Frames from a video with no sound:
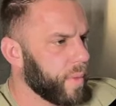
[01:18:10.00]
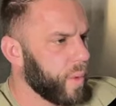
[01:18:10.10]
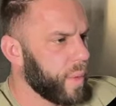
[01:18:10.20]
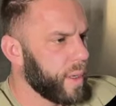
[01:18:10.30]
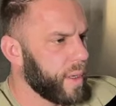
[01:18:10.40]

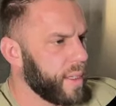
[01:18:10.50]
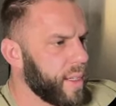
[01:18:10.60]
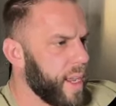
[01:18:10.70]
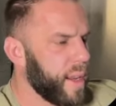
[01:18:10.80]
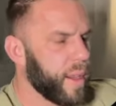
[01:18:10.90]
real
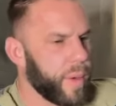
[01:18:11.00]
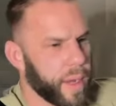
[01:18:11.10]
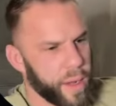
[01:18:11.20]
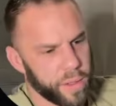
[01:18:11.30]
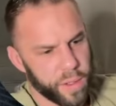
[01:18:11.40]
estate. There we
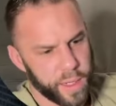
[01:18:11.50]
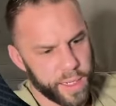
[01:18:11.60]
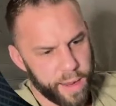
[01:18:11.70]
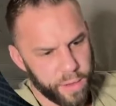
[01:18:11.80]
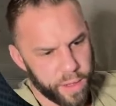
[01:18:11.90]
go. So
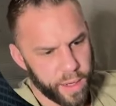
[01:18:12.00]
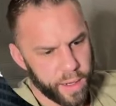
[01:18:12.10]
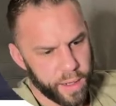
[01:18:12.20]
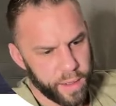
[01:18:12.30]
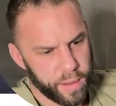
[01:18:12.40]
let's have a
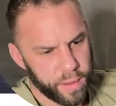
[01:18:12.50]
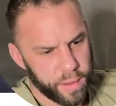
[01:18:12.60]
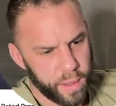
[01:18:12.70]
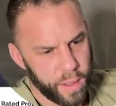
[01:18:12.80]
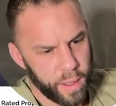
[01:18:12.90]
look.
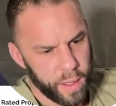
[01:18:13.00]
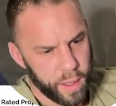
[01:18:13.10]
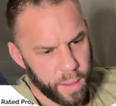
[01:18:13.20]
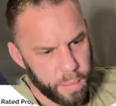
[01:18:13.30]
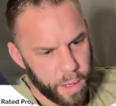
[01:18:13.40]

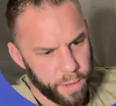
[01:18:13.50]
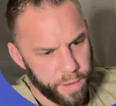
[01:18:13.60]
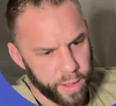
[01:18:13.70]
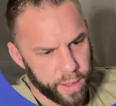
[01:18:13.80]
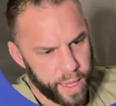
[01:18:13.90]

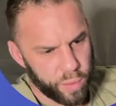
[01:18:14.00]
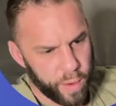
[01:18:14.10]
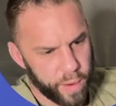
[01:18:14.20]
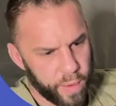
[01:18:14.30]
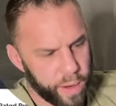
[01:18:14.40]
Perfect. That's
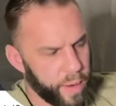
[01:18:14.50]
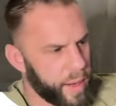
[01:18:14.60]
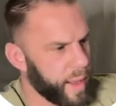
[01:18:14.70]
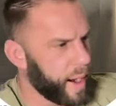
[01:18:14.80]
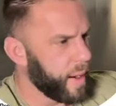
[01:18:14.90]
what we want
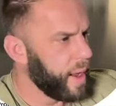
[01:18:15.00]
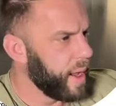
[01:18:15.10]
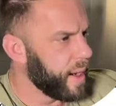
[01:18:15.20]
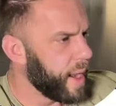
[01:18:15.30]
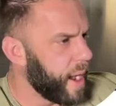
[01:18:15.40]
right there.
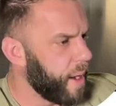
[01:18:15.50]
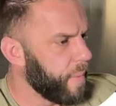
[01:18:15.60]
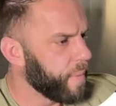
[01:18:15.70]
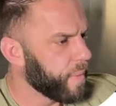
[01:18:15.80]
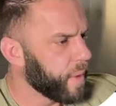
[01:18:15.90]
Now,